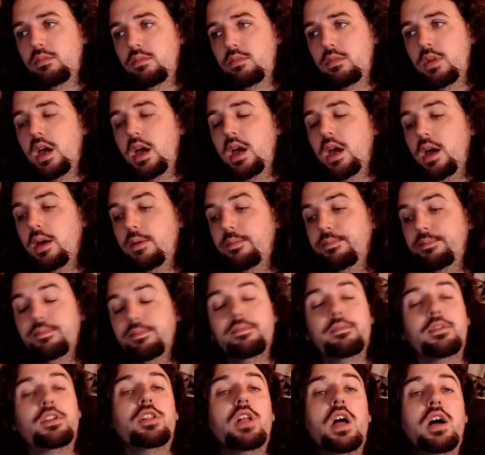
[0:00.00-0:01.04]

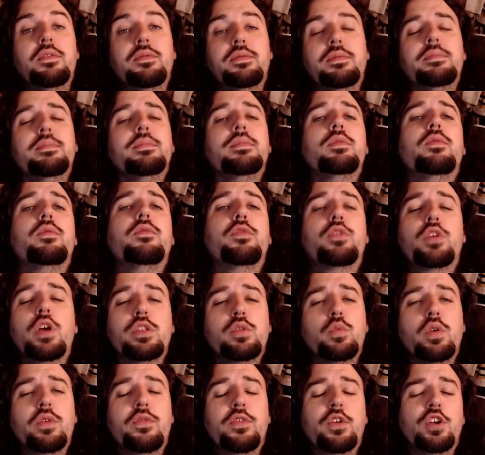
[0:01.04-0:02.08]
glove. Forgot the
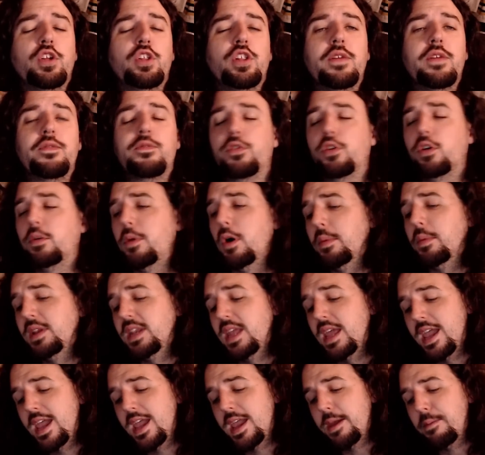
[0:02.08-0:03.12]
word for glove for a moment.
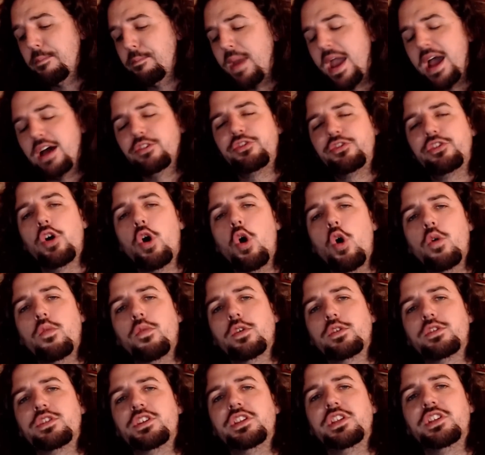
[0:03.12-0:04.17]
Bounce
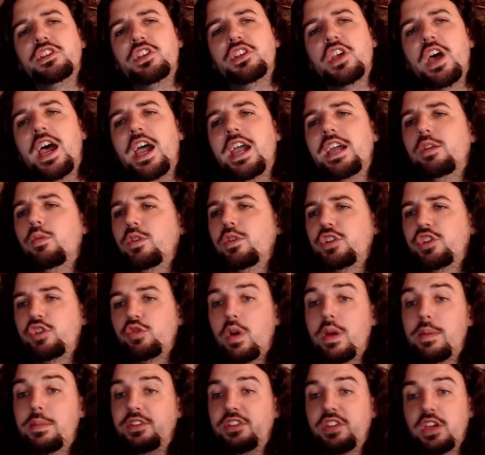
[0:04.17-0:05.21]
over to the side where
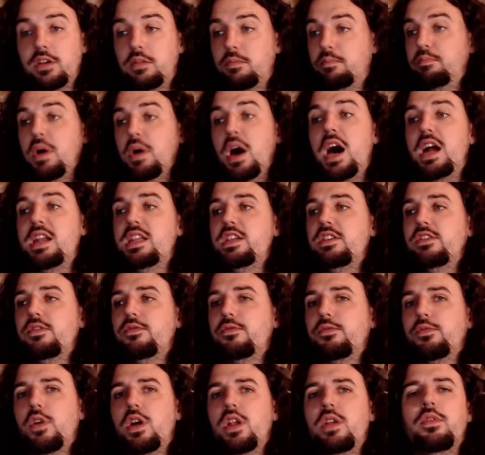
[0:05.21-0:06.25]
Swayman's got bodies in
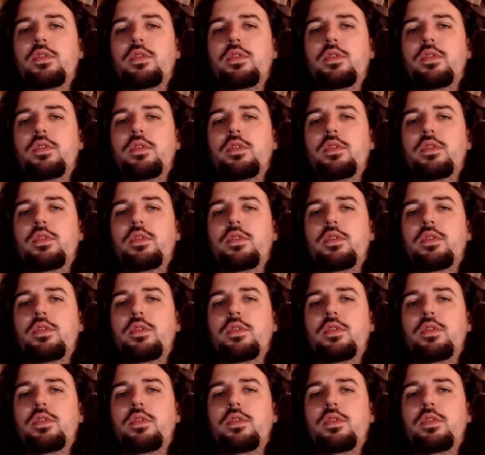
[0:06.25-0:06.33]
front of